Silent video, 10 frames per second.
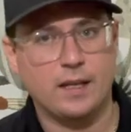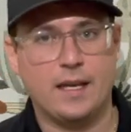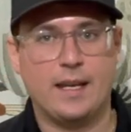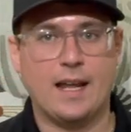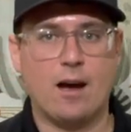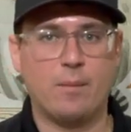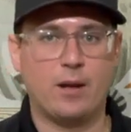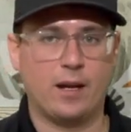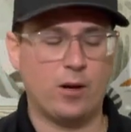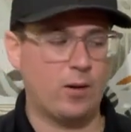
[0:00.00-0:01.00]
Now I'm
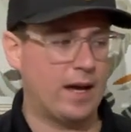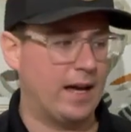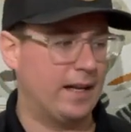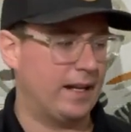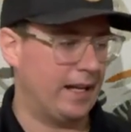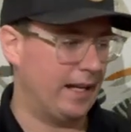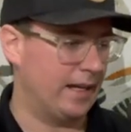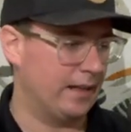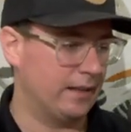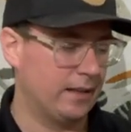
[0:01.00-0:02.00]
gonna go ahead
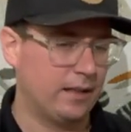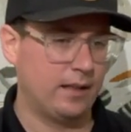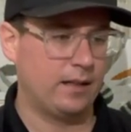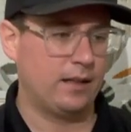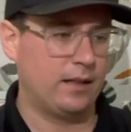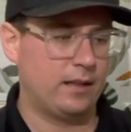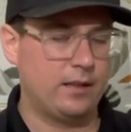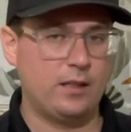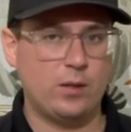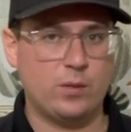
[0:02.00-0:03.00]
and
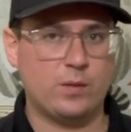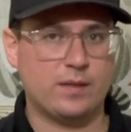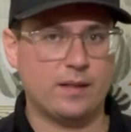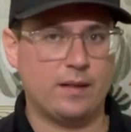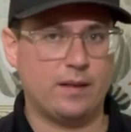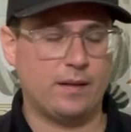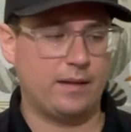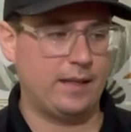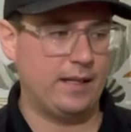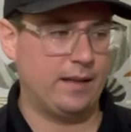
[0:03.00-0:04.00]
use
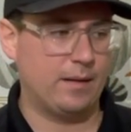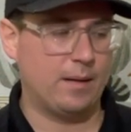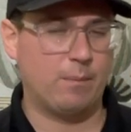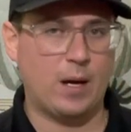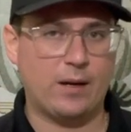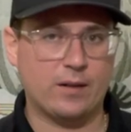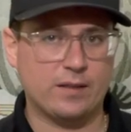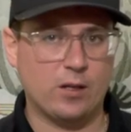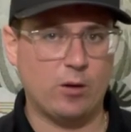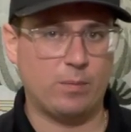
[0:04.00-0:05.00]
the
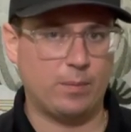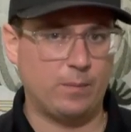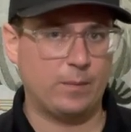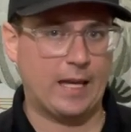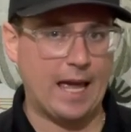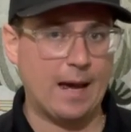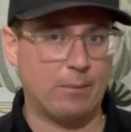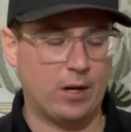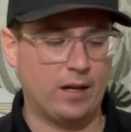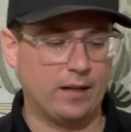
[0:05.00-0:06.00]
microscope
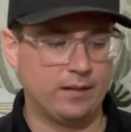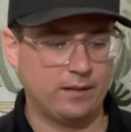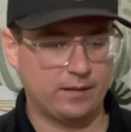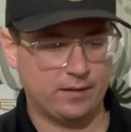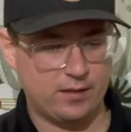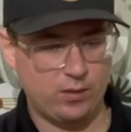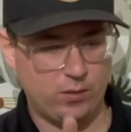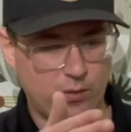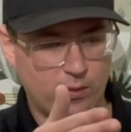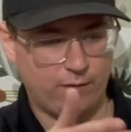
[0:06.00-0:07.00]
camera
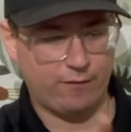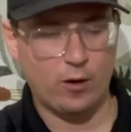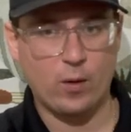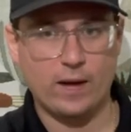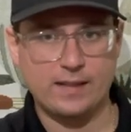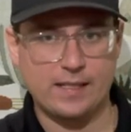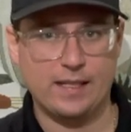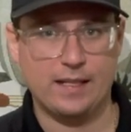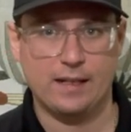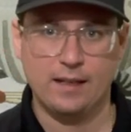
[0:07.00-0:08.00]
to focus
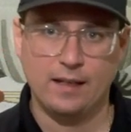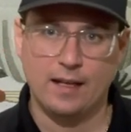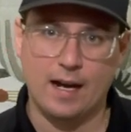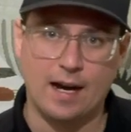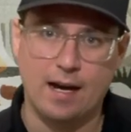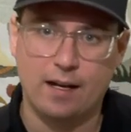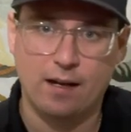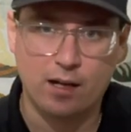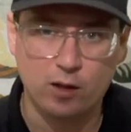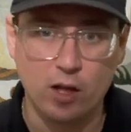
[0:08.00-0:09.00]
in on
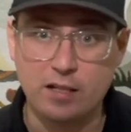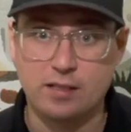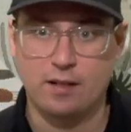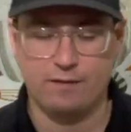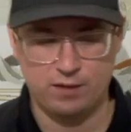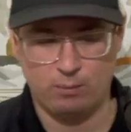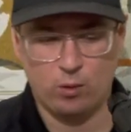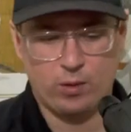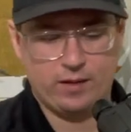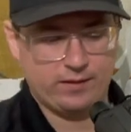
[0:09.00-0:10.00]
a cluster of
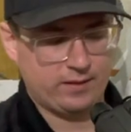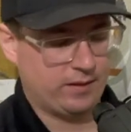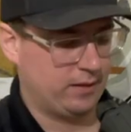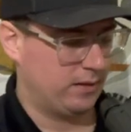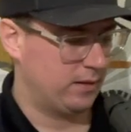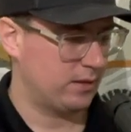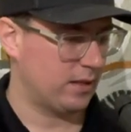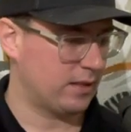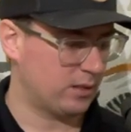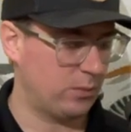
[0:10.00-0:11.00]
spores. So
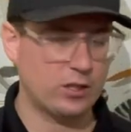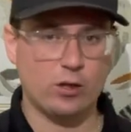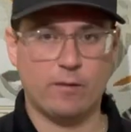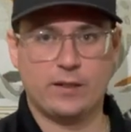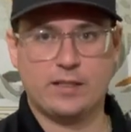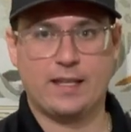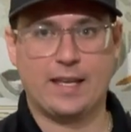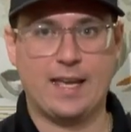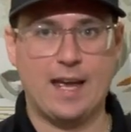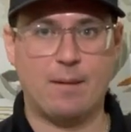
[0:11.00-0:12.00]
I'll switch over to the
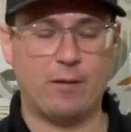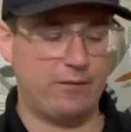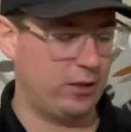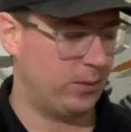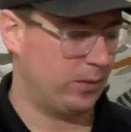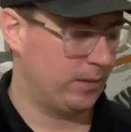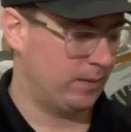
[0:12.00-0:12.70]
camera view.